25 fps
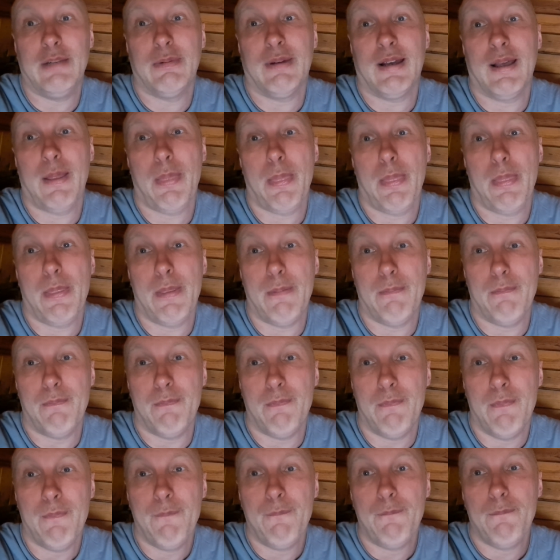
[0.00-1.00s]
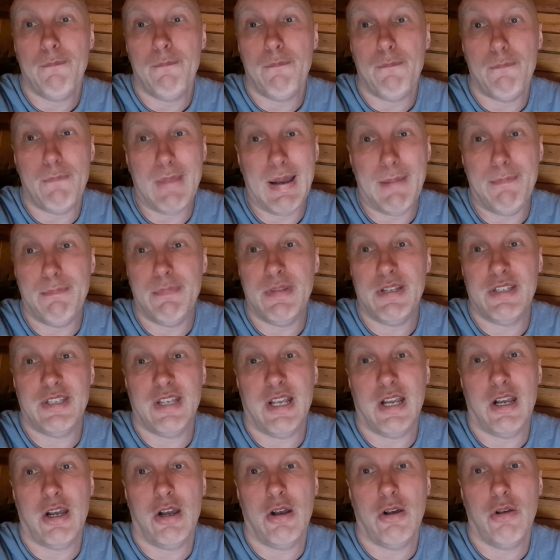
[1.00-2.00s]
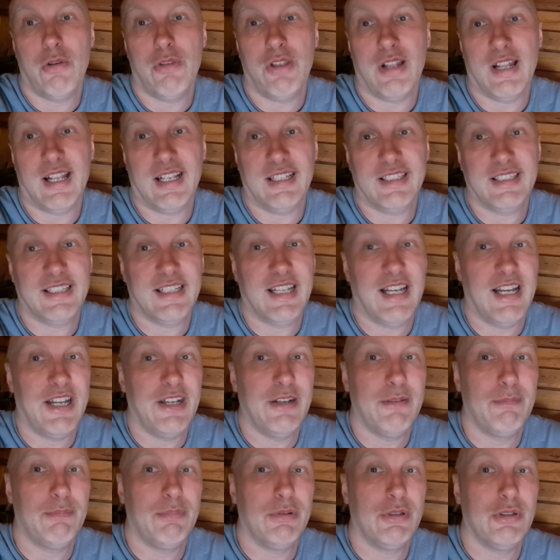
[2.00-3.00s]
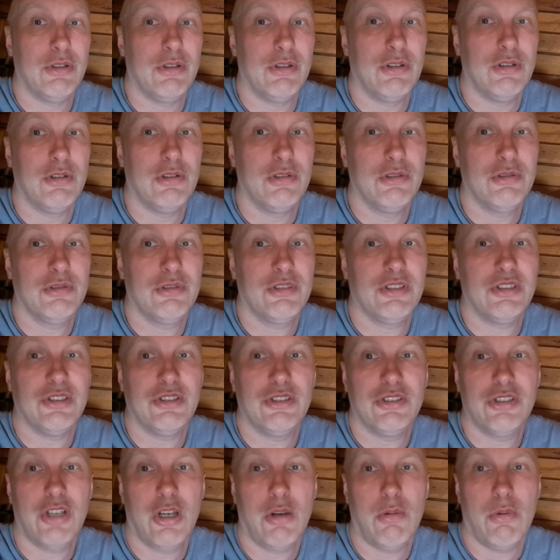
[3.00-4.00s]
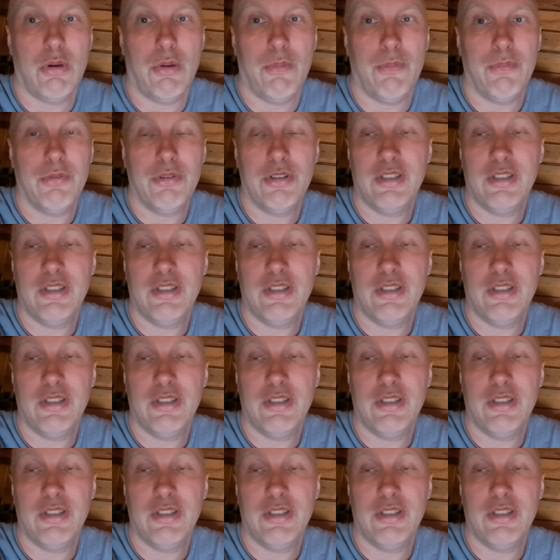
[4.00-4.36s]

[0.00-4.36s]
You had the Man Missile, The Last Cannibals, and so on.